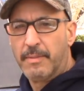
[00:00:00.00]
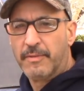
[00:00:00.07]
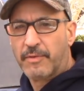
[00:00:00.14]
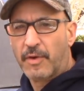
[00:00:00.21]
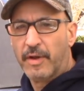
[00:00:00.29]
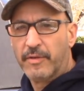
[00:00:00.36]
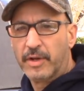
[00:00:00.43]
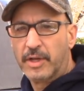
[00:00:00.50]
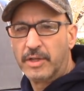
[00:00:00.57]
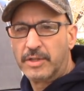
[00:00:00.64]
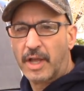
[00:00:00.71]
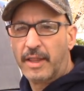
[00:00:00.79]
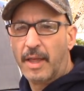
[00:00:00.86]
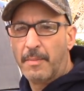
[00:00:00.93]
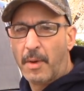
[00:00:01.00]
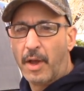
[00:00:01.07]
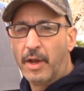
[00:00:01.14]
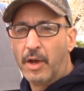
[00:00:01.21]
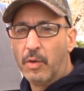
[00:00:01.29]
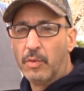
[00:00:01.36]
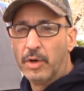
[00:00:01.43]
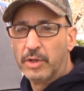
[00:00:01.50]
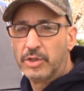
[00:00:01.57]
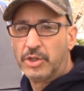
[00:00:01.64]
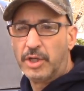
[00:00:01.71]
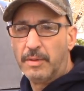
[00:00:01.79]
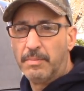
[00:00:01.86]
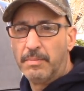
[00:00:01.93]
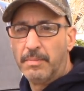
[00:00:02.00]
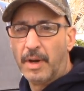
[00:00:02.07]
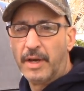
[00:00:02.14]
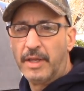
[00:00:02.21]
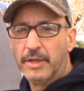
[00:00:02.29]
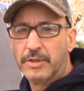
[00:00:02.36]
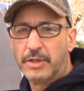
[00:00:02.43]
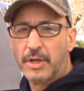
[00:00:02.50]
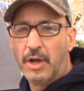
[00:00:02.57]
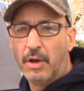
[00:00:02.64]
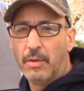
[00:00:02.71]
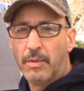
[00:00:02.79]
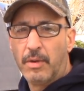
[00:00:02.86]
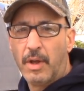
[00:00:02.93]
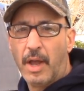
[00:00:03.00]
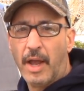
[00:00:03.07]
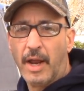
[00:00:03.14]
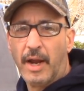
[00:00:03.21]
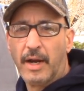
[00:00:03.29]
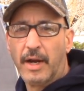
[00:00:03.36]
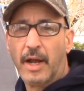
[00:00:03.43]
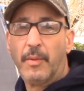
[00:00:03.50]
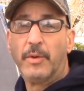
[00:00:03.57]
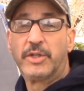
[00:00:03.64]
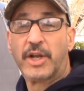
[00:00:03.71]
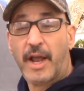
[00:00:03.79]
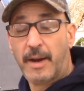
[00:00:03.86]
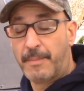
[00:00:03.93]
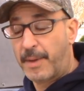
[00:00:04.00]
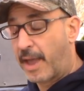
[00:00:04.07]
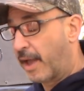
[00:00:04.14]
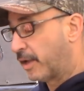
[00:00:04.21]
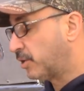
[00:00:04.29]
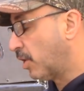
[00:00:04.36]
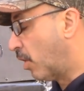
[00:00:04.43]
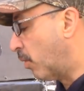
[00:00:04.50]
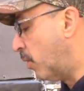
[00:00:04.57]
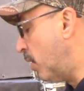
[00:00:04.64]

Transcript: it forever, because I let mine go real cheap many years ago, and I wish I had it back. So